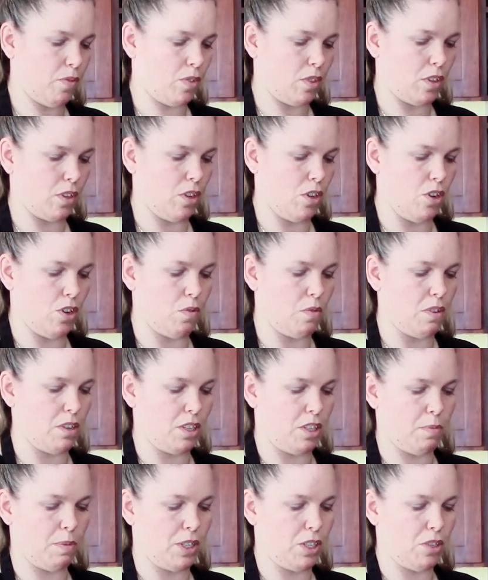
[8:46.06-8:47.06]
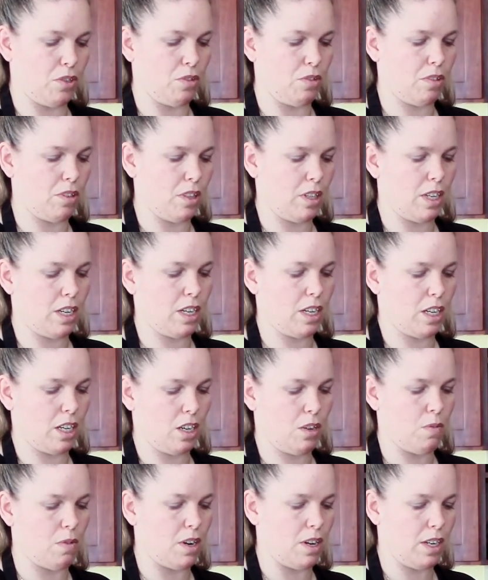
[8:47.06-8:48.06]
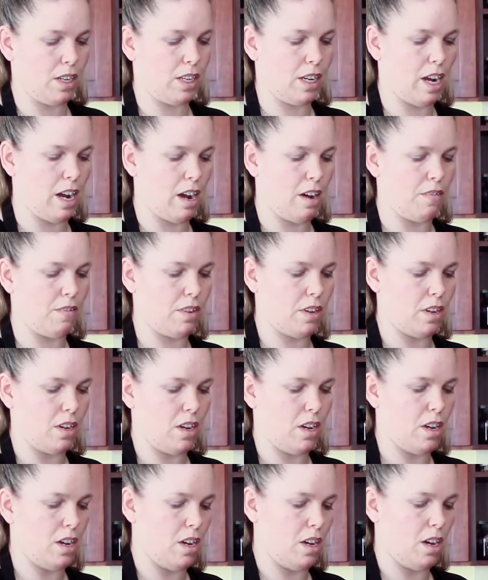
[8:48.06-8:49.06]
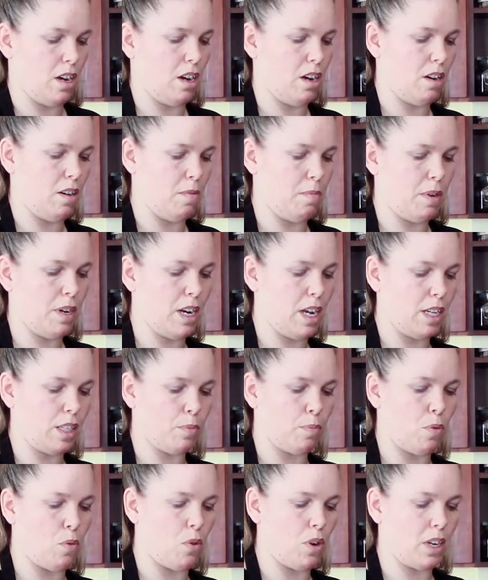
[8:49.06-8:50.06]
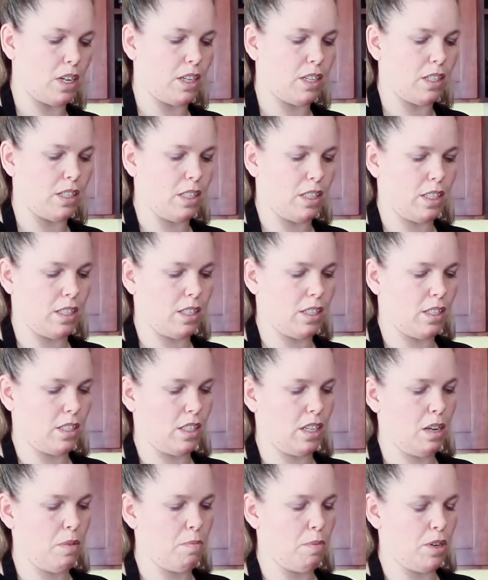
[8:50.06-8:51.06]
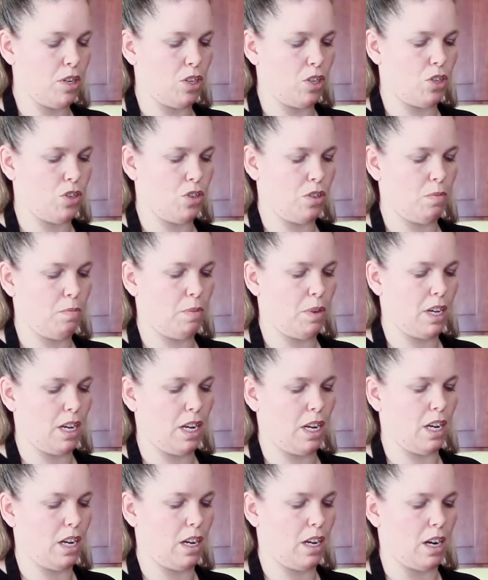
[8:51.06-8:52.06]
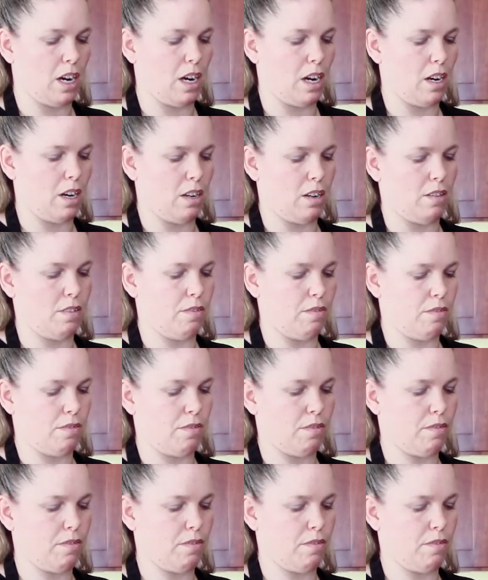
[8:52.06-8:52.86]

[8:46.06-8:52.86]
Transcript: And you don't want it to be too thick. You want it to have a nice pouring consistency, but it should be kind of,